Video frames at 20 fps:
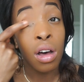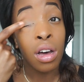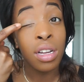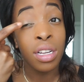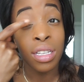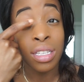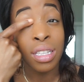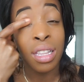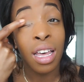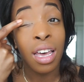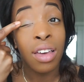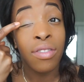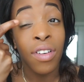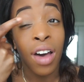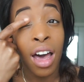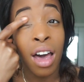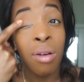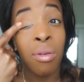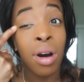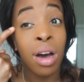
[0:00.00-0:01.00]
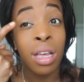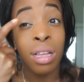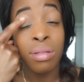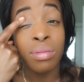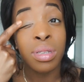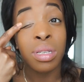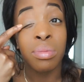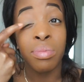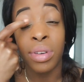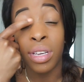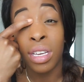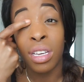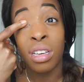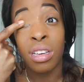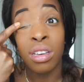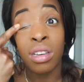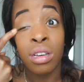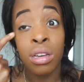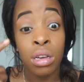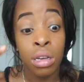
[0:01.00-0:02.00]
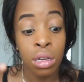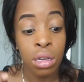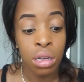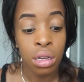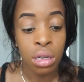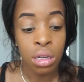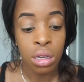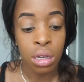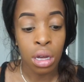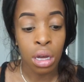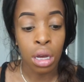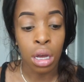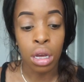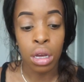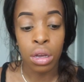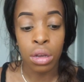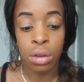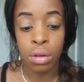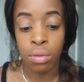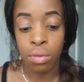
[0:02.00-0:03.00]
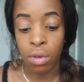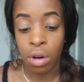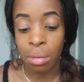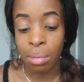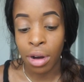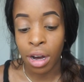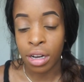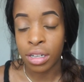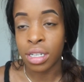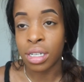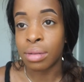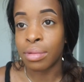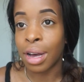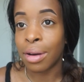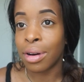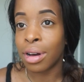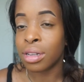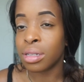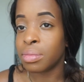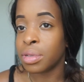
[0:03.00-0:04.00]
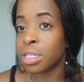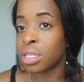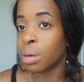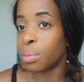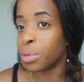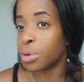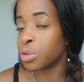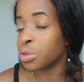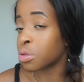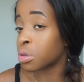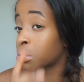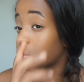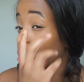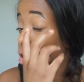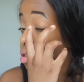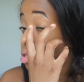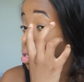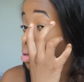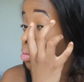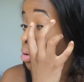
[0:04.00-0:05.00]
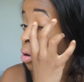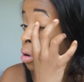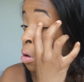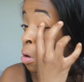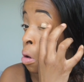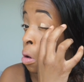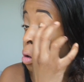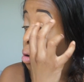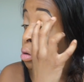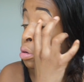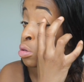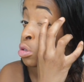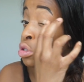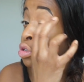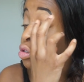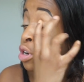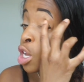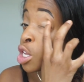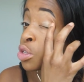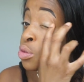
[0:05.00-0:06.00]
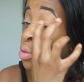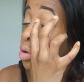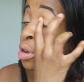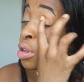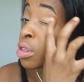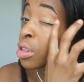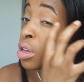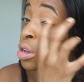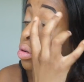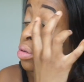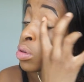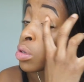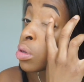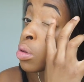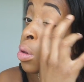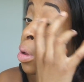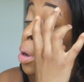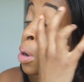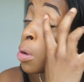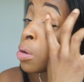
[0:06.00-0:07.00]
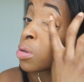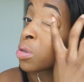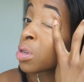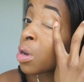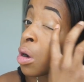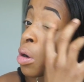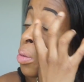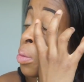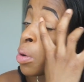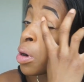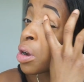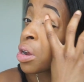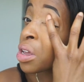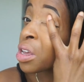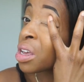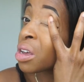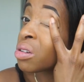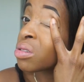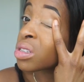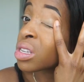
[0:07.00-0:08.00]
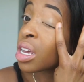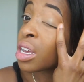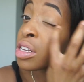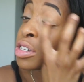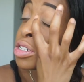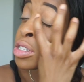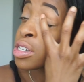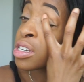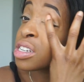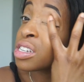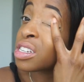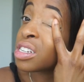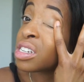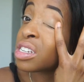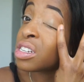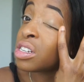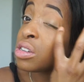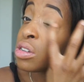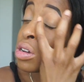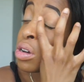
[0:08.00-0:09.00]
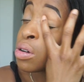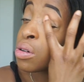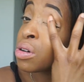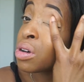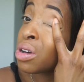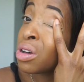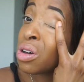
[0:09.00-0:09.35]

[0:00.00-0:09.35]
on his life, I want him to be a good role model to him. I want him to be someone who's responsible, who's trustworthy, who's loyal, who's hardworking, who's educated, you know,